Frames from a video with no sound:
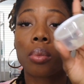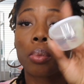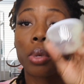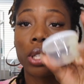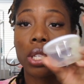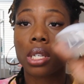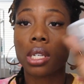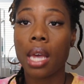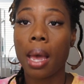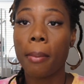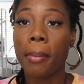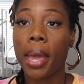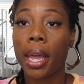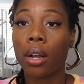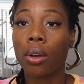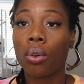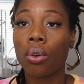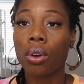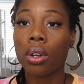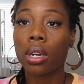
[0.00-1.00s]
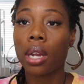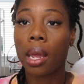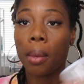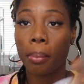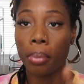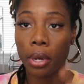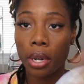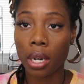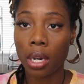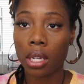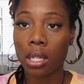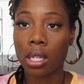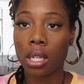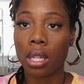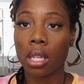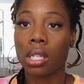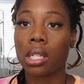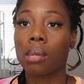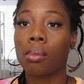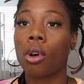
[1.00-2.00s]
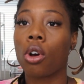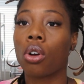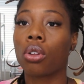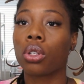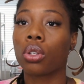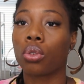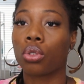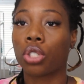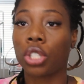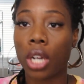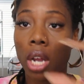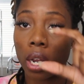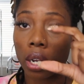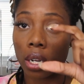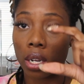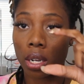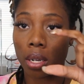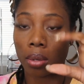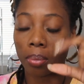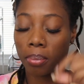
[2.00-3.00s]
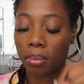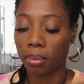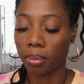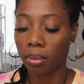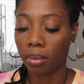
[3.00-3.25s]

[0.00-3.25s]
put the top back on, and put it into the small little shot cup.